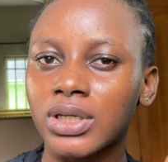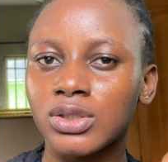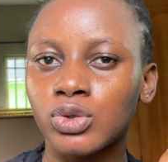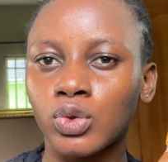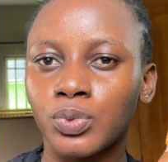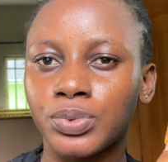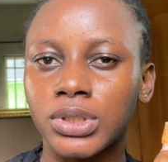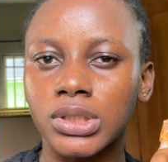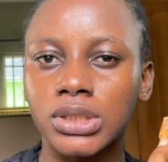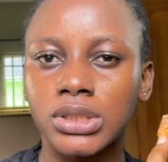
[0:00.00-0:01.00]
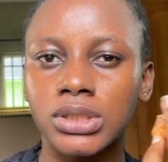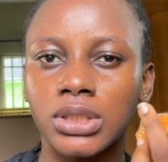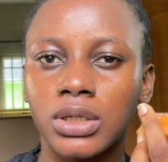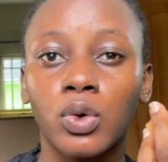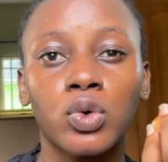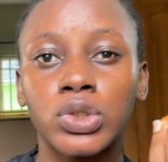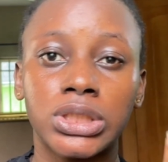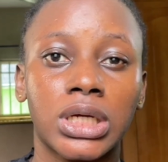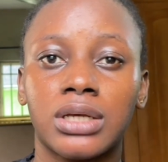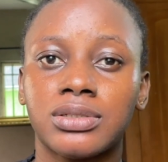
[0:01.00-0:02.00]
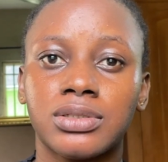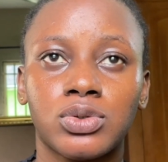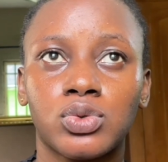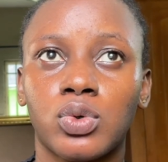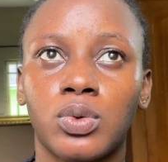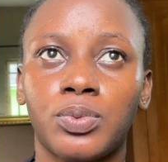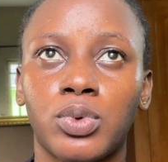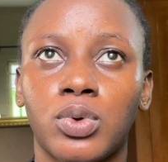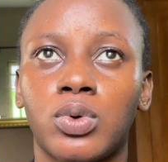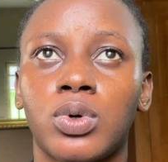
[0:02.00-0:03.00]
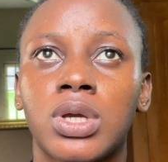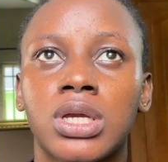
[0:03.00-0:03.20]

this soap is a Kojic Acid soap, or